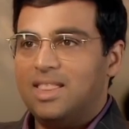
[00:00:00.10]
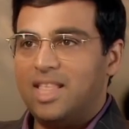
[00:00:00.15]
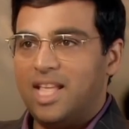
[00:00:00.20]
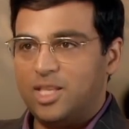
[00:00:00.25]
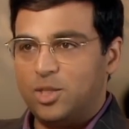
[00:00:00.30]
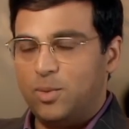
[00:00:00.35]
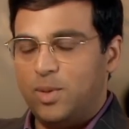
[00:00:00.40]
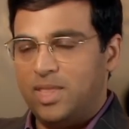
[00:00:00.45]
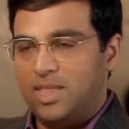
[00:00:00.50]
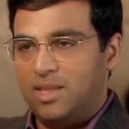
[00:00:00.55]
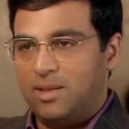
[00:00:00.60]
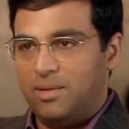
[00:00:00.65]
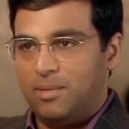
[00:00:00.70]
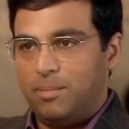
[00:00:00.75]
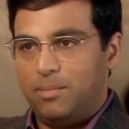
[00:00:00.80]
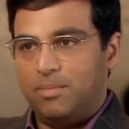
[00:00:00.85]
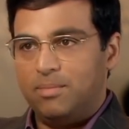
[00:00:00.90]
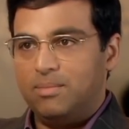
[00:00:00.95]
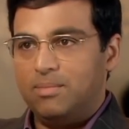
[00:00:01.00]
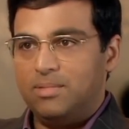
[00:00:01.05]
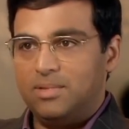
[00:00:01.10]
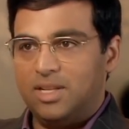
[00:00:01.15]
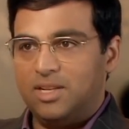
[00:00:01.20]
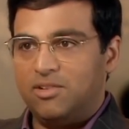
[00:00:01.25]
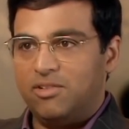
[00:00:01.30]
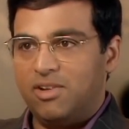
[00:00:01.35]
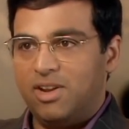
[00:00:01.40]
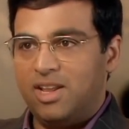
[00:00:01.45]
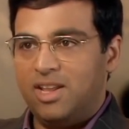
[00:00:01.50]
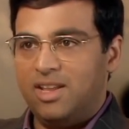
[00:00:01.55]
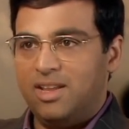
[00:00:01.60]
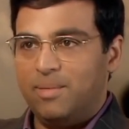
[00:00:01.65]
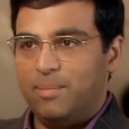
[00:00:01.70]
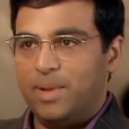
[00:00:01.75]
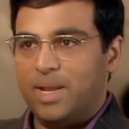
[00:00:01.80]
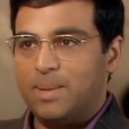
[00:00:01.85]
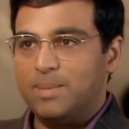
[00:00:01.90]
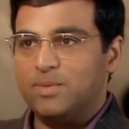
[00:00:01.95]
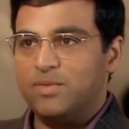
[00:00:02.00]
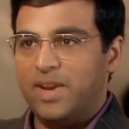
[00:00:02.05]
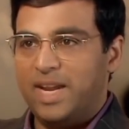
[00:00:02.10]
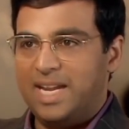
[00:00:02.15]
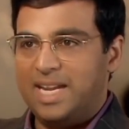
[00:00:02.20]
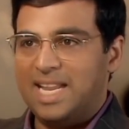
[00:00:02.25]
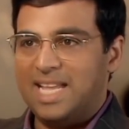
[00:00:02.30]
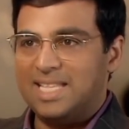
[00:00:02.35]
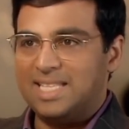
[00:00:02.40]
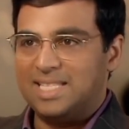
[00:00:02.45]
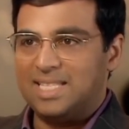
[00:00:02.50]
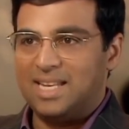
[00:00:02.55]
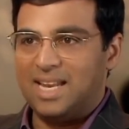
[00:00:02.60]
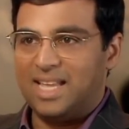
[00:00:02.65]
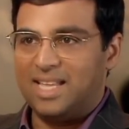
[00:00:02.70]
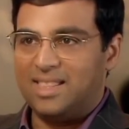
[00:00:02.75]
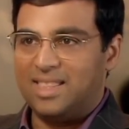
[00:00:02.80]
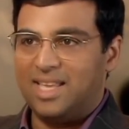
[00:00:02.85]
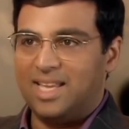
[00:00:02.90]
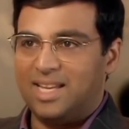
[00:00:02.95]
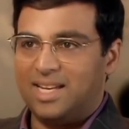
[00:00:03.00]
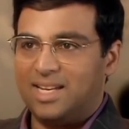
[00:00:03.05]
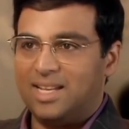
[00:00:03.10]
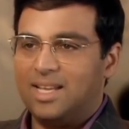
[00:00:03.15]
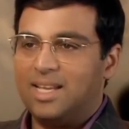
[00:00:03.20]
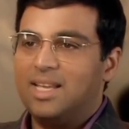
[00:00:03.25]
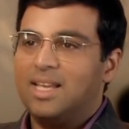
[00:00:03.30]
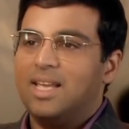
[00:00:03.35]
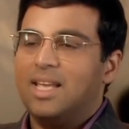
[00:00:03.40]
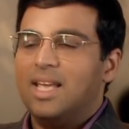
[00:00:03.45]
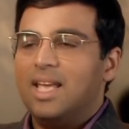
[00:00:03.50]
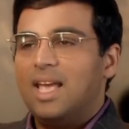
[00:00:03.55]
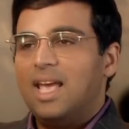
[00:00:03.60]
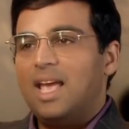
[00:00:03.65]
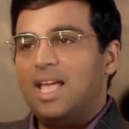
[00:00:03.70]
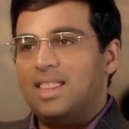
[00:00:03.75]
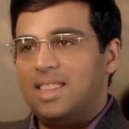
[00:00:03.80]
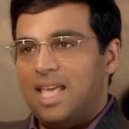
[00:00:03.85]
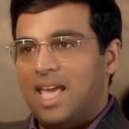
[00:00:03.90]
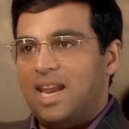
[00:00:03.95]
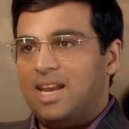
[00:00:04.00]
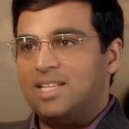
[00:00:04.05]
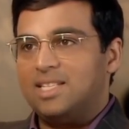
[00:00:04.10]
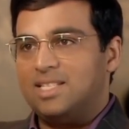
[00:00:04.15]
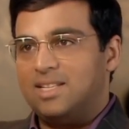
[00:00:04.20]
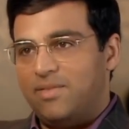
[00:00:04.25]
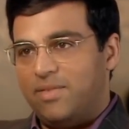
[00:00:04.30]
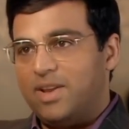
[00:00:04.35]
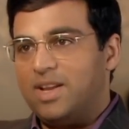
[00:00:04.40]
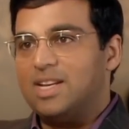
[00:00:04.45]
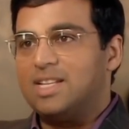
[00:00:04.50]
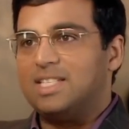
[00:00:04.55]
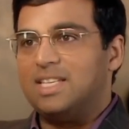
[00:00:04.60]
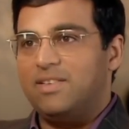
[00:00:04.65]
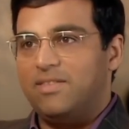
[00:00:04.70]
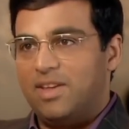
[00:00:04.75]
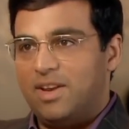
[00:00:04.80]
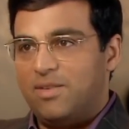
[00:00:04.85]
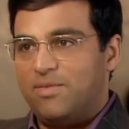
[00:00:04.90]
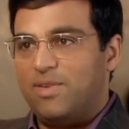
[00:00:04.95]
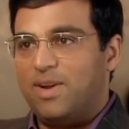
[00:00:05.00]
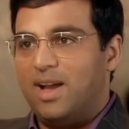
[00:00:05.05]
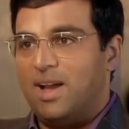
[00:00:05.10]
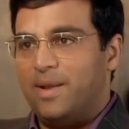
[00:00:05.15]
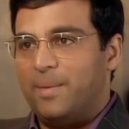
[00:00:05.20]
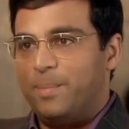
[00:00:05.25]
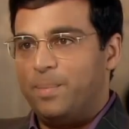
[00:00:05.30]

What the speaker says: He's India's first ever chess grandmaster, a five-time world chess champion.